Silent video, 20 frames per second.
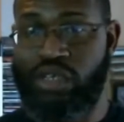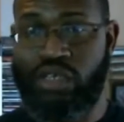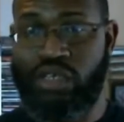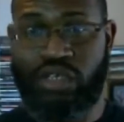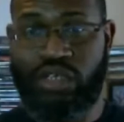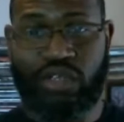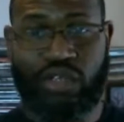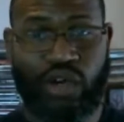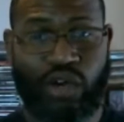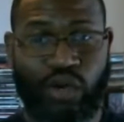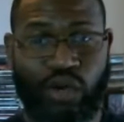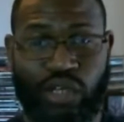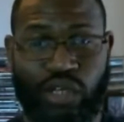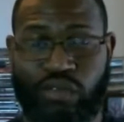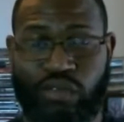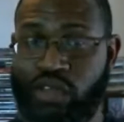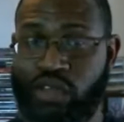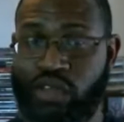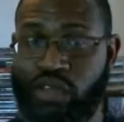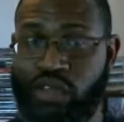You know,
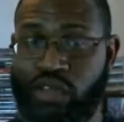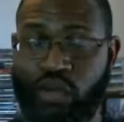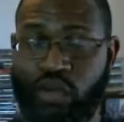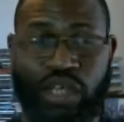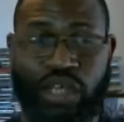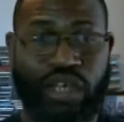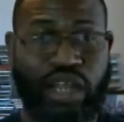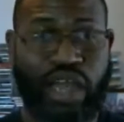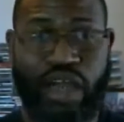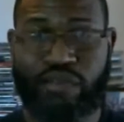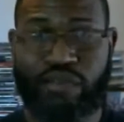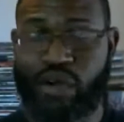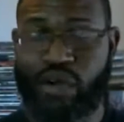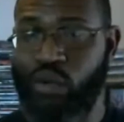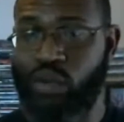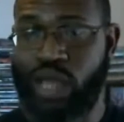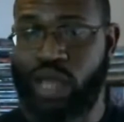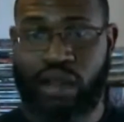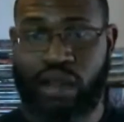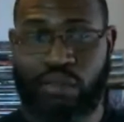even if we didn't have a whole
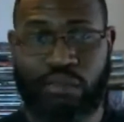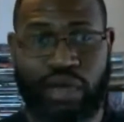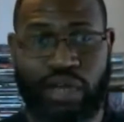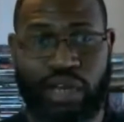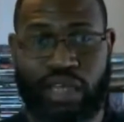lot of money,